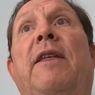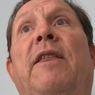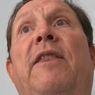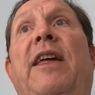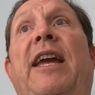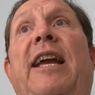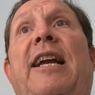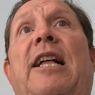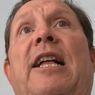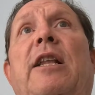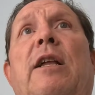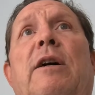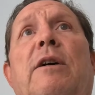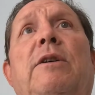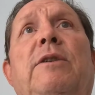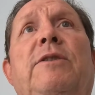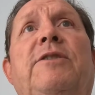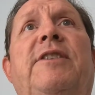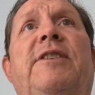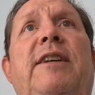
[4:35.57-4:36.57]
They
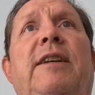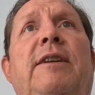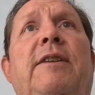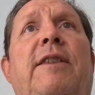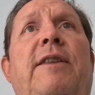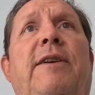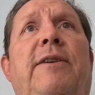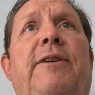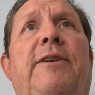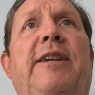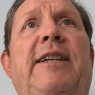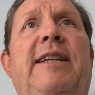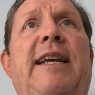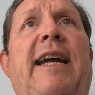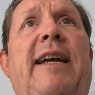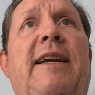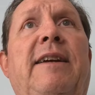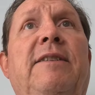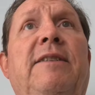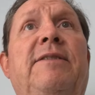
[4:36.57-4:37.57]
closed in 30
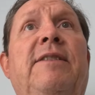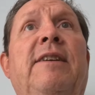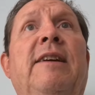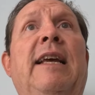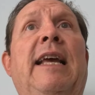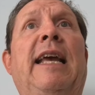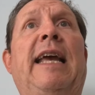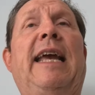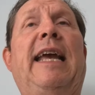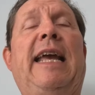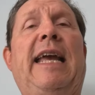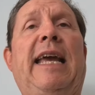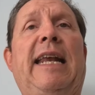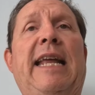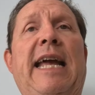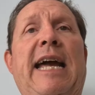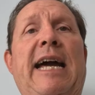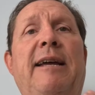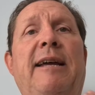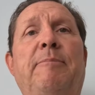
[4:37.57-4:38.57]
days
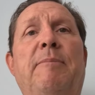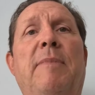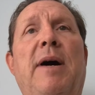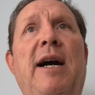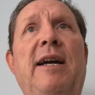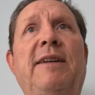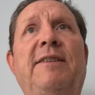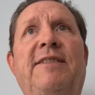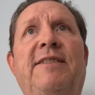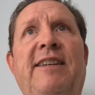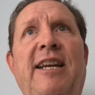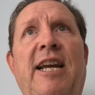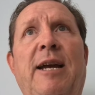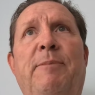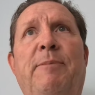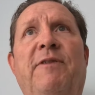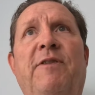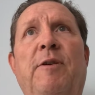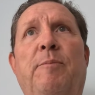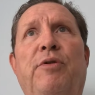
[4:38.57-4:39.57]
and had my
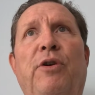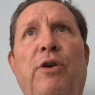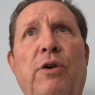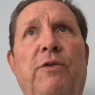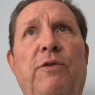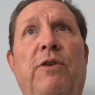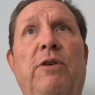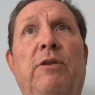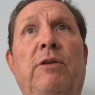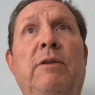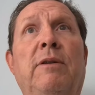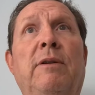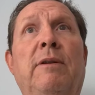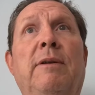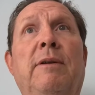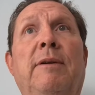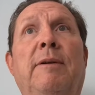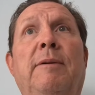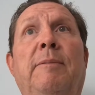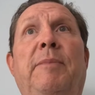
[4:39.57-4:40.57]
stamp of approval
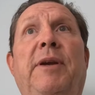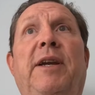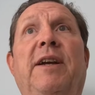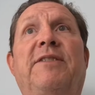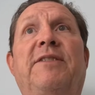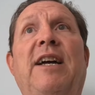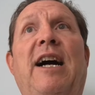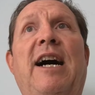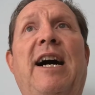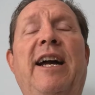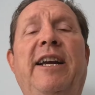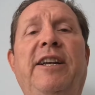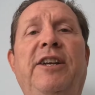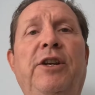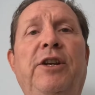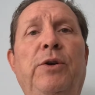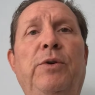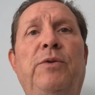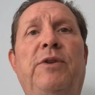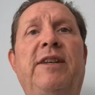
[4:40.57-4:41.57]
because I
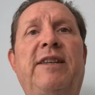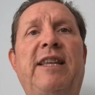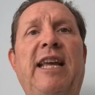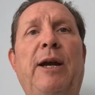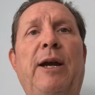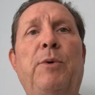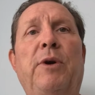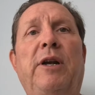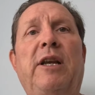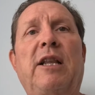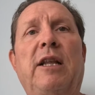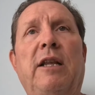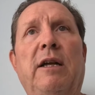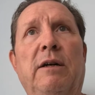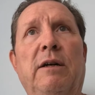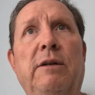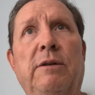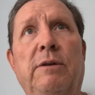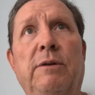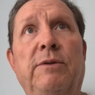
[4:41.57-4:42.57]
knew that they would
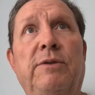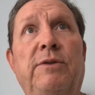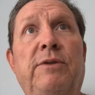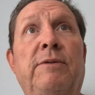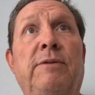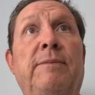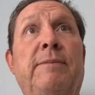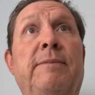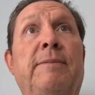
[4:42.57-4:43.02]
close.